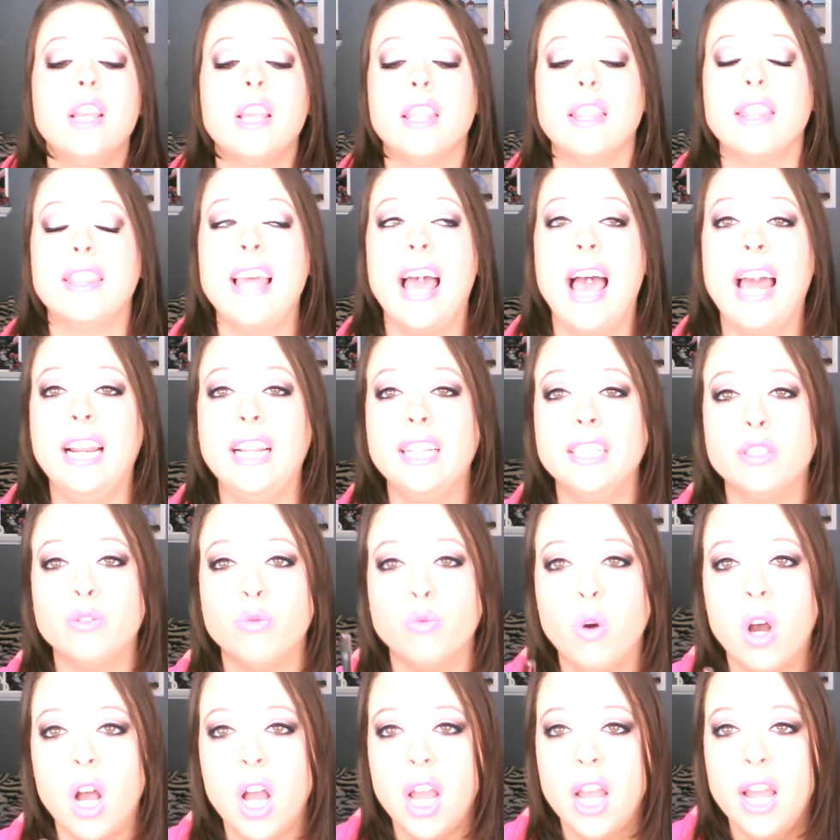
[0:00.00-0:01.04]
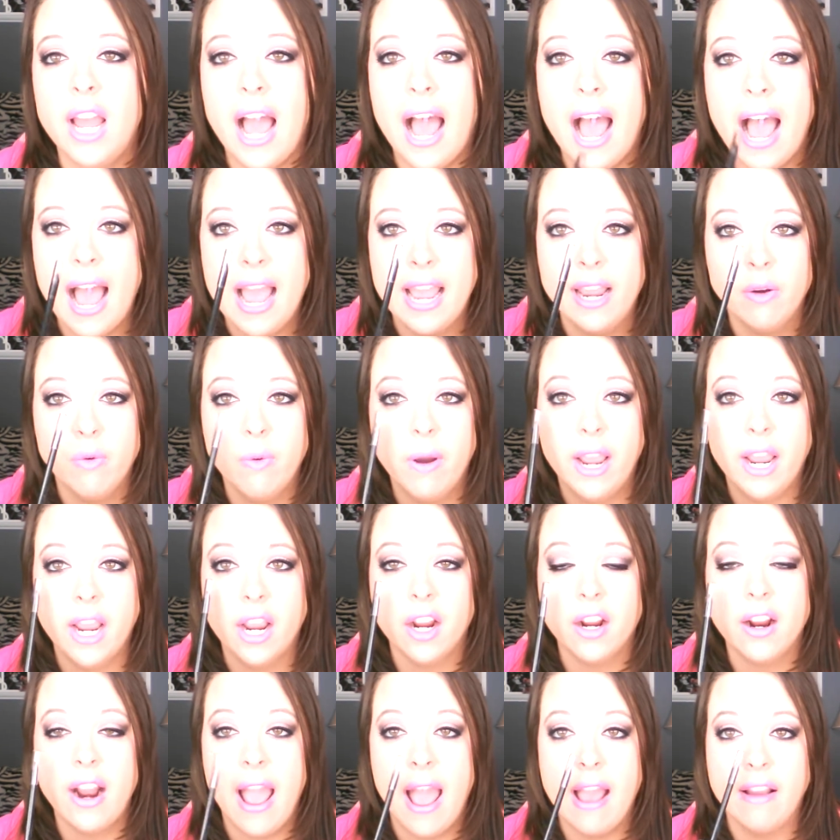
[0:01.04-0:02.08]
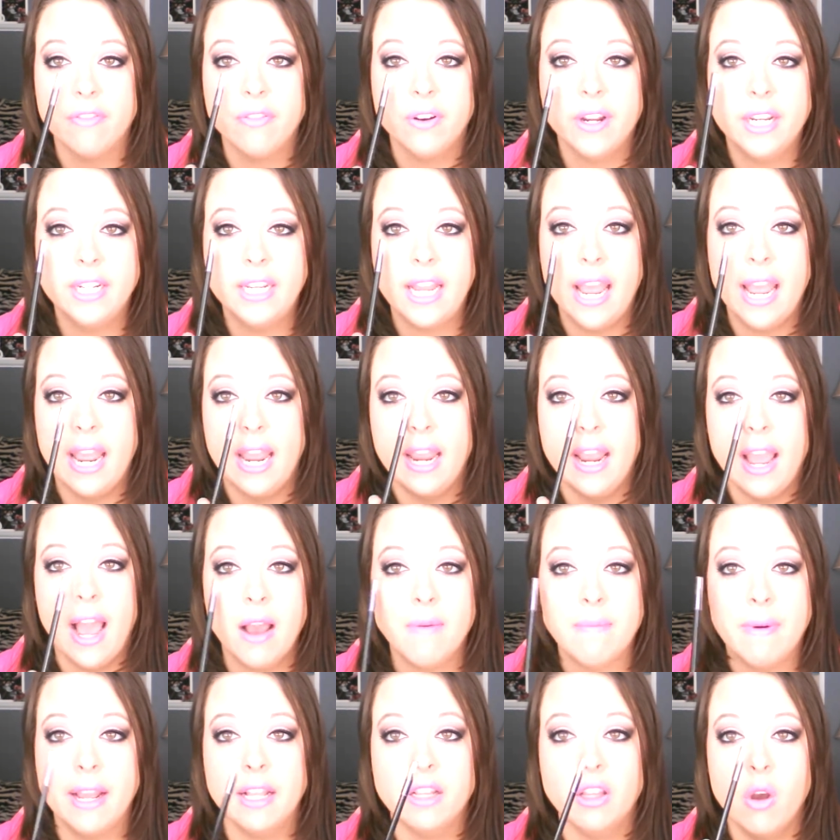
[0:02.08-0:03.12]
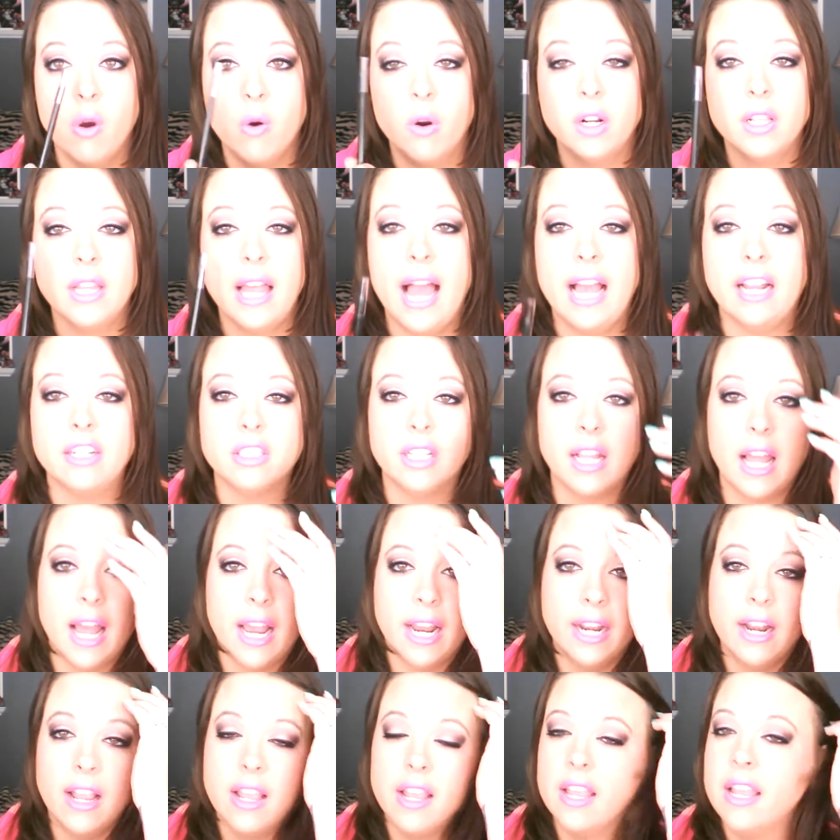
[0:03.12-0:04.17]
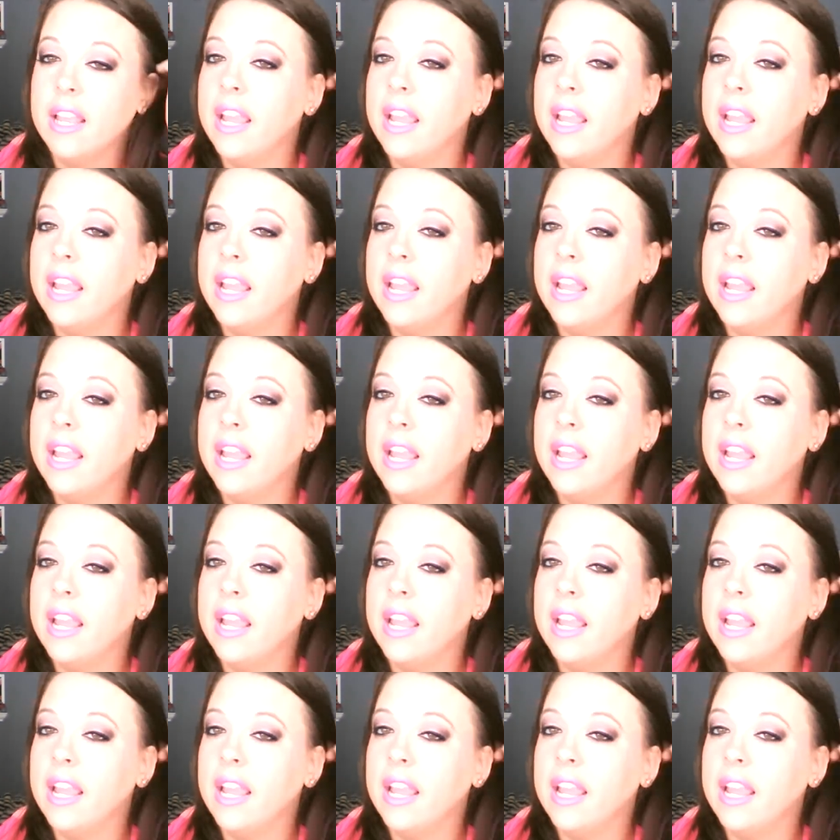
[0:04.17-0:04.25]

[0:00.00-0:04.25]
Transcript: That is what I wear every day on my lower lash line,